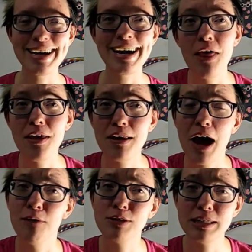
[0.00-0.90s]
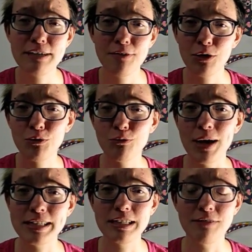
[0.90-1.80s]
And then I was leaping through the
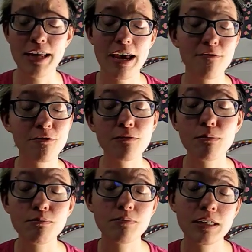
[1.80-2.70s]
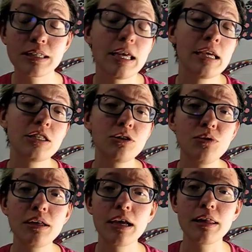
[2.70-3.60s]
rest of it, and from ex
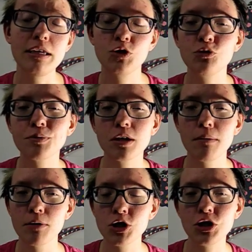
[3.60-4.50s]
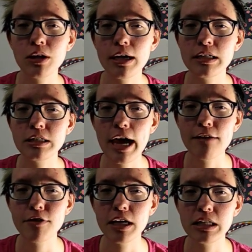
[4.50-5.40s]
excluding like the super commercialized
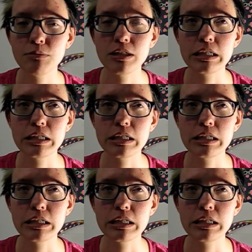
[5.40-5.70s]
advertisements,